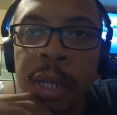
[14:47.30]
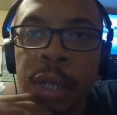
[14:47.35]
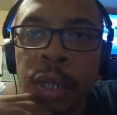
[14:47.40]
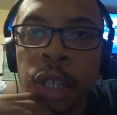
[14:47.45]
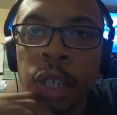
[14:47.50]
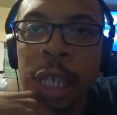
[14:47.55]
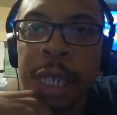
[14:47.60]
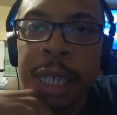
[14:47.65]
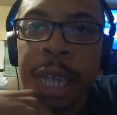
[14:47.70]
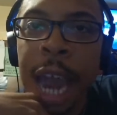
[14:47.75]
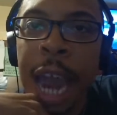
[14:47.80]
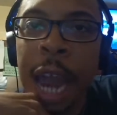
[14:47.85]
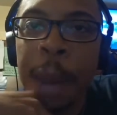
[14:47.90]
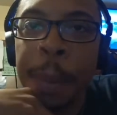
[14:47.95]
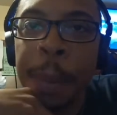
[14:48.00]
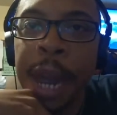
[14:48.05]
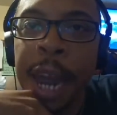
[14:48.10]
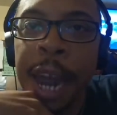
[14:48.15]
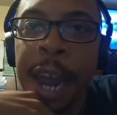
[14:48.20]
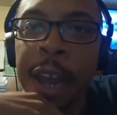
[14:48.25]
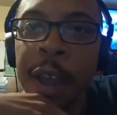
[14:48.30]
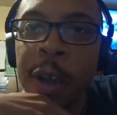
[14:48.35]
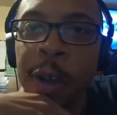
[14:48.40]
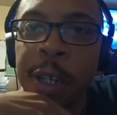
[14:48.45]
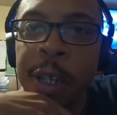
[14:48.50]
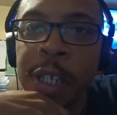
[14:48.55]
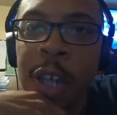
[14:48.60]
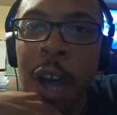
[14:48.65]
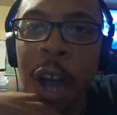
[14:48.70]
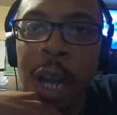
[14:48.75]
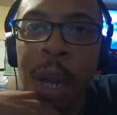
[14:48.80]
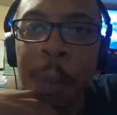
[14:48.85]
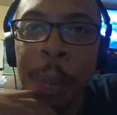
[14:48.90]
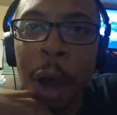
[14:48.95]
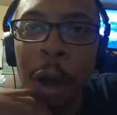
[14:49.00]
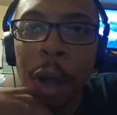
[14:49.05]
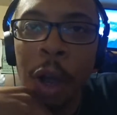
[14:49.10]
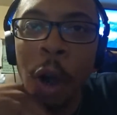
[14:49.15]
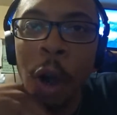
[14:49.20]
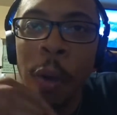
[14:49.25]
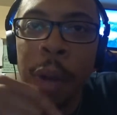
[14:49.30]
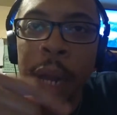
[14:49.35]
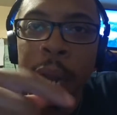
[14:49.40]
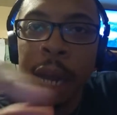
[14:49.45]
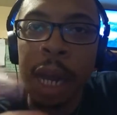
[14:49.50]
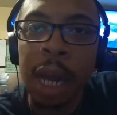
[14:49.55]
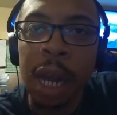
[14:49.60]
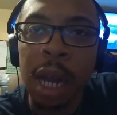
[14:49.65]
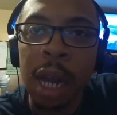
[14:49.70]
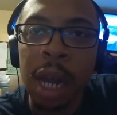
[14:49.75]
Just came in. You were talking about Kodi.